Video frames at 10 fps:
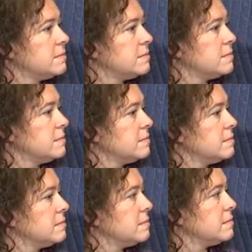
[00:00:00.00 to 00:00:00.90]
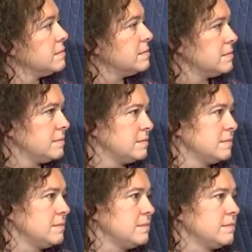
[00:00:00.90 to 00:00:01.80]

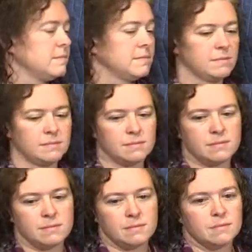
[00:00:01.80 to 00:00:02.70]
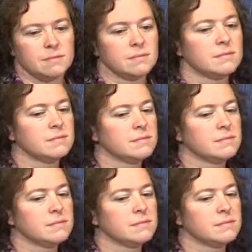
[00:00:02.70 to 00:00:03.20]
This person isn't speaking.